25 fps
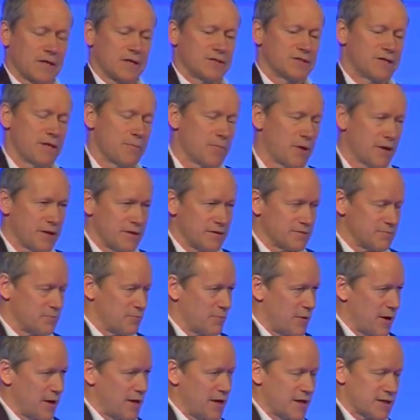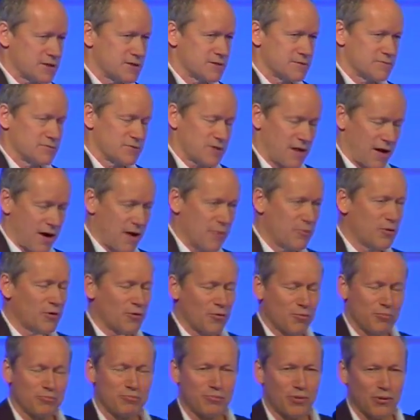So my next, I
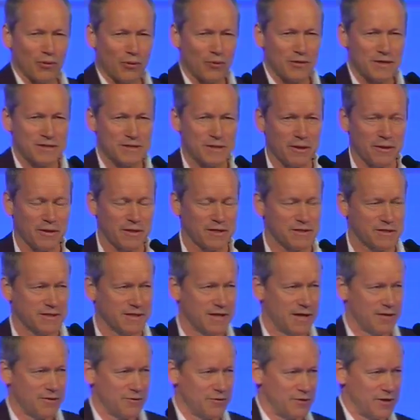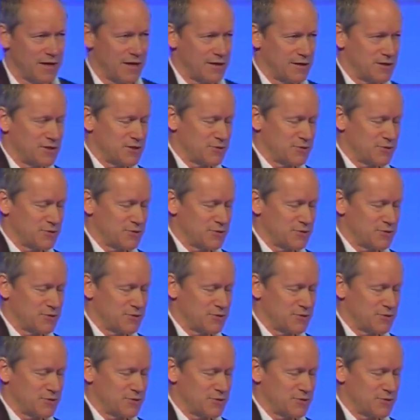will pull all these little things together at the end.